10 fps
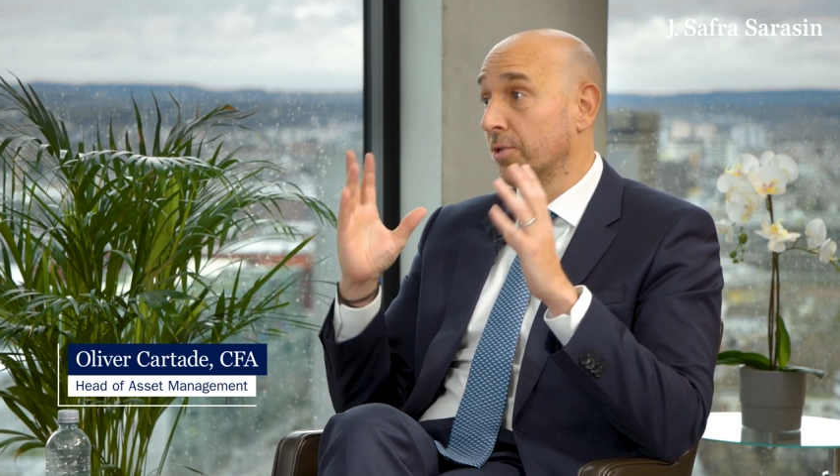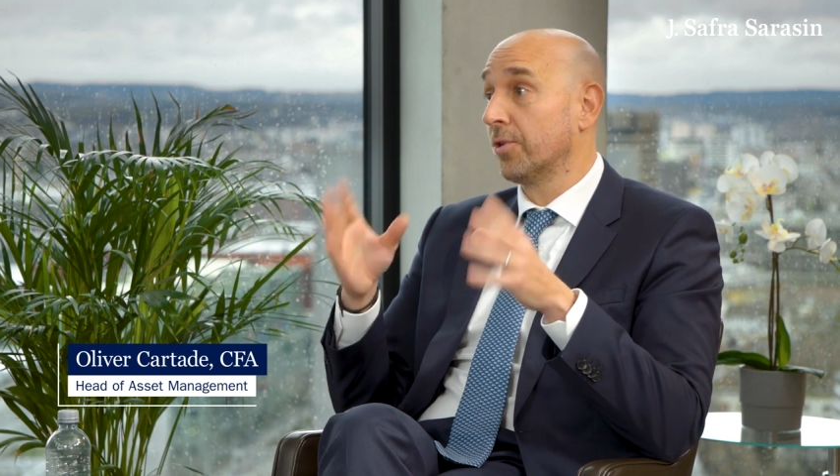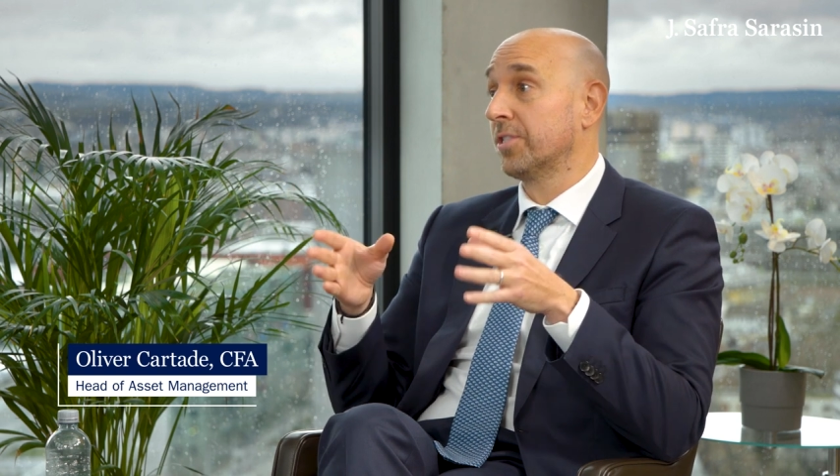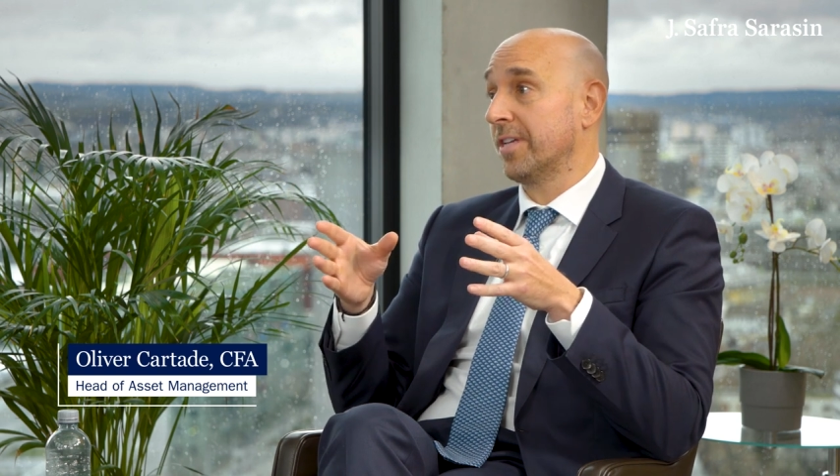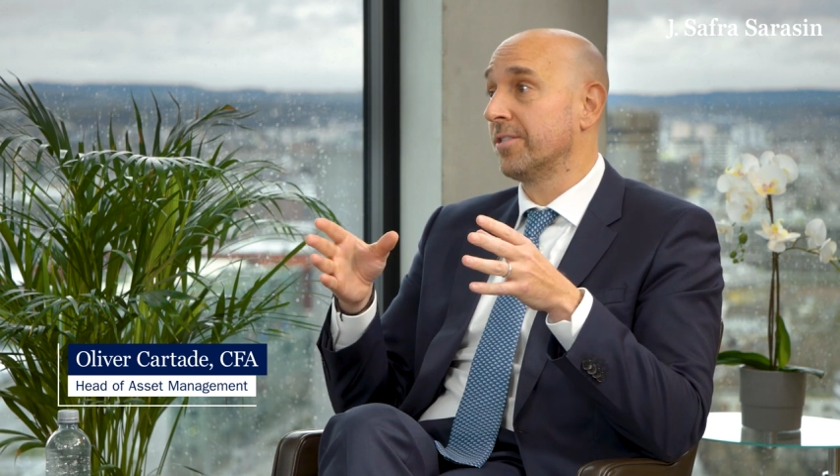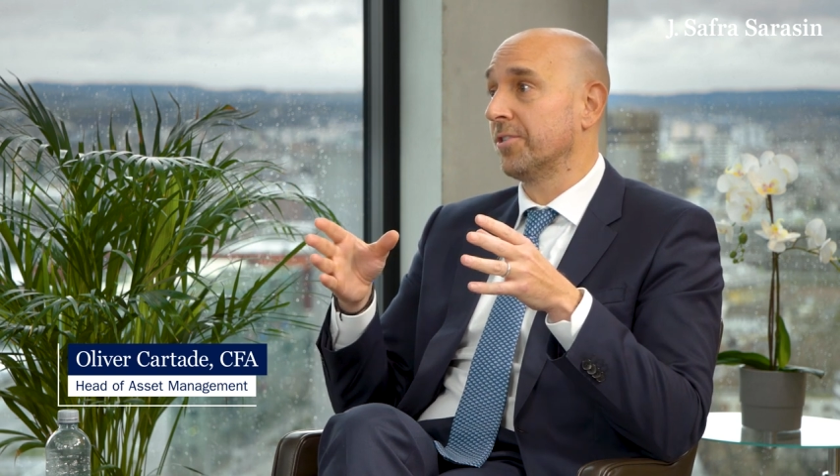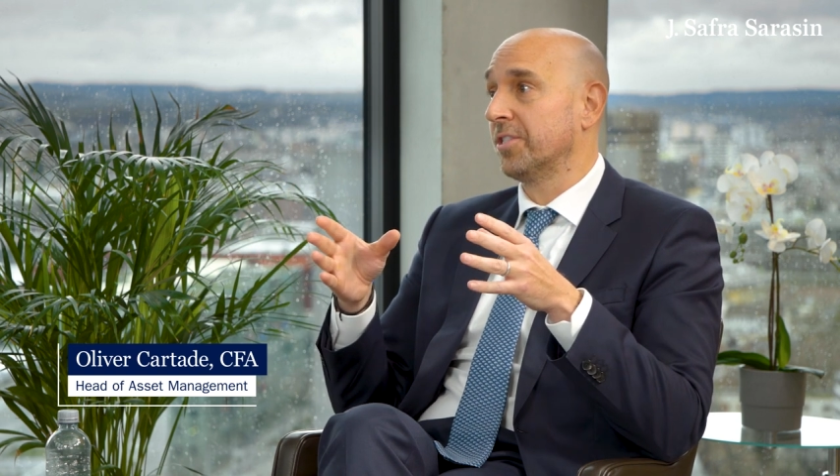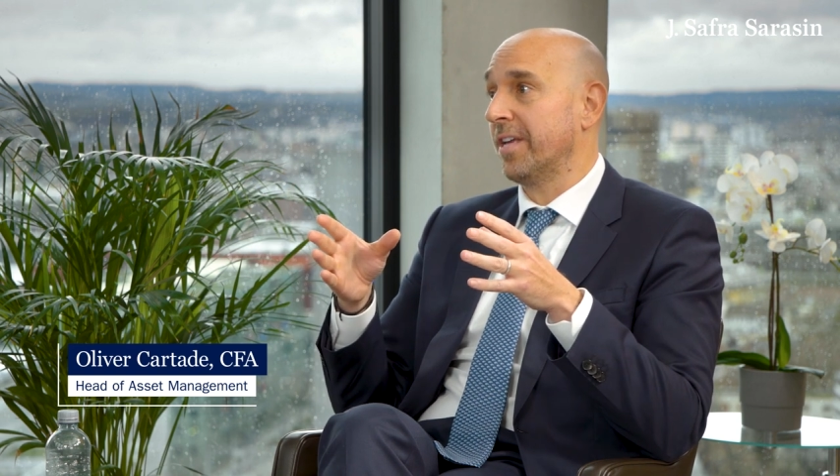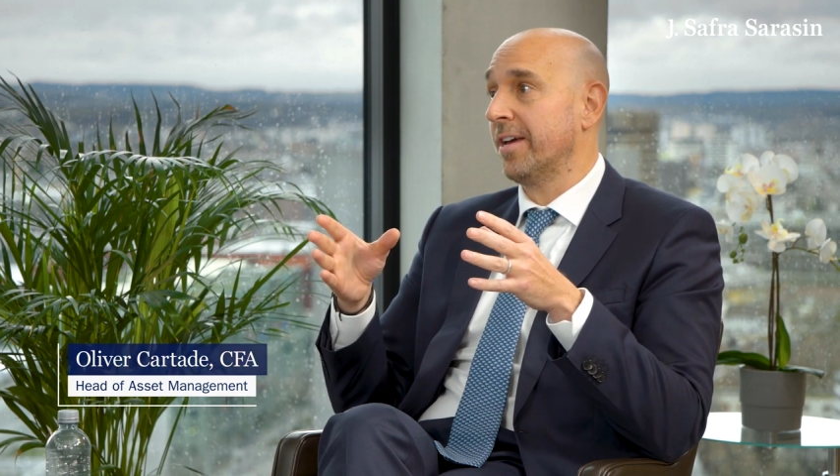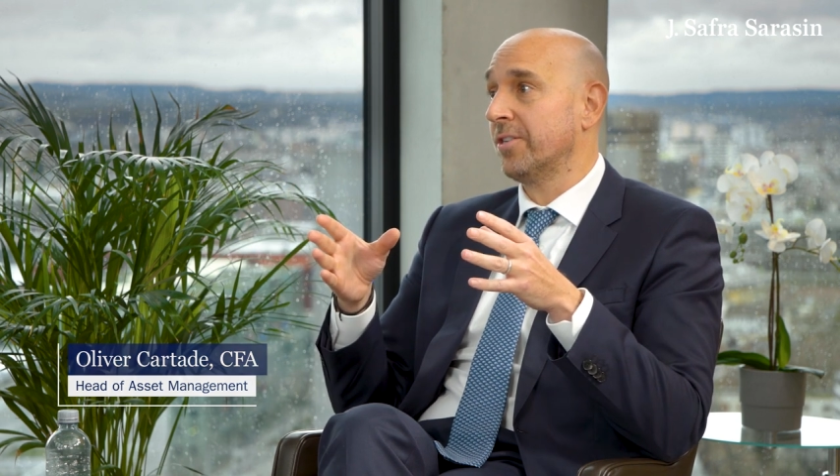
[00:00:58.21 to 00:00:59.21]
took center
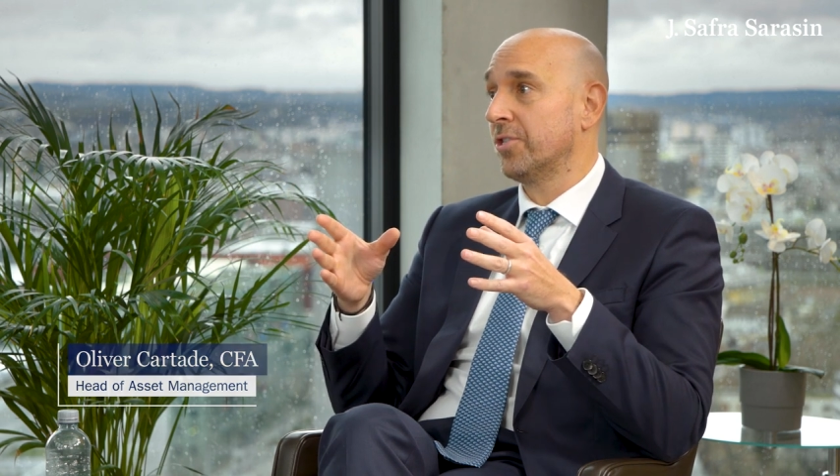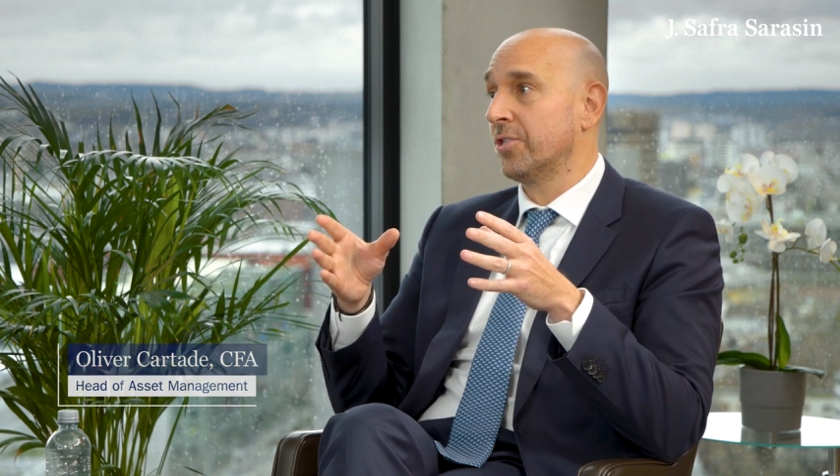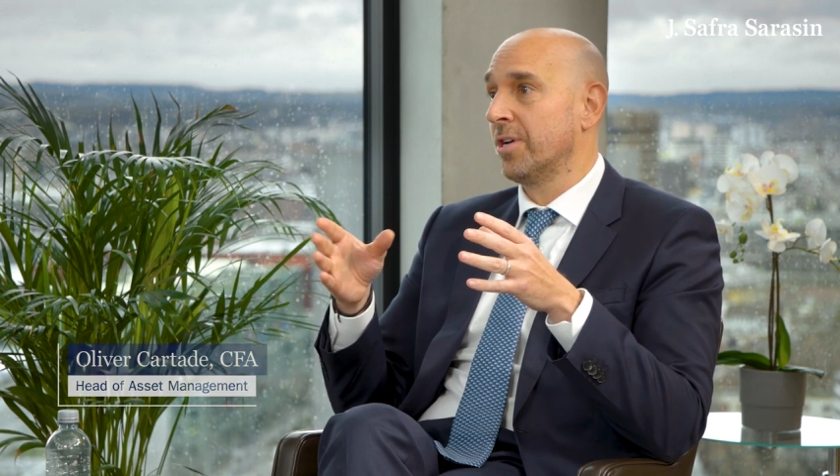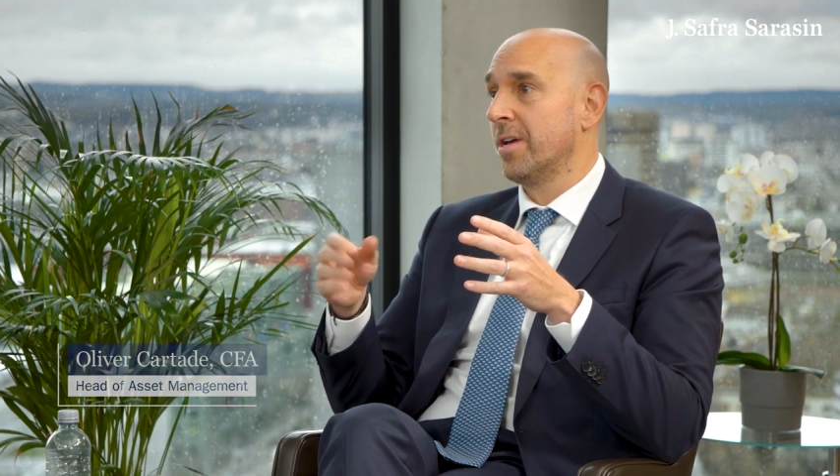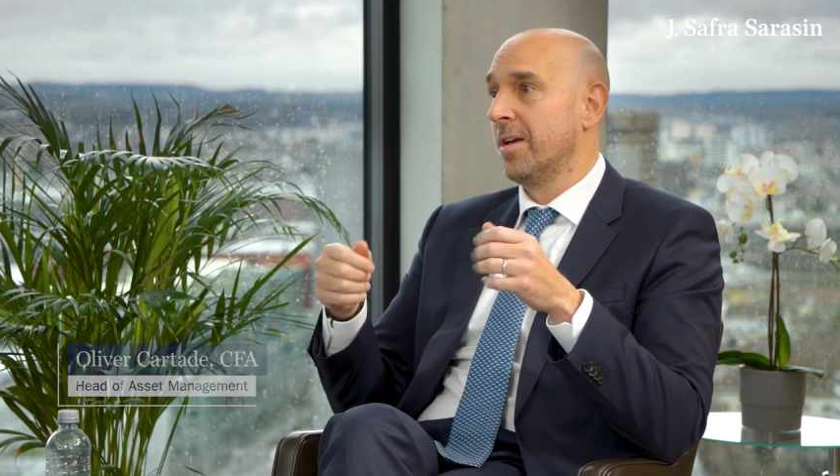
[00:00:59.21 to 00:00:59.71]
stage,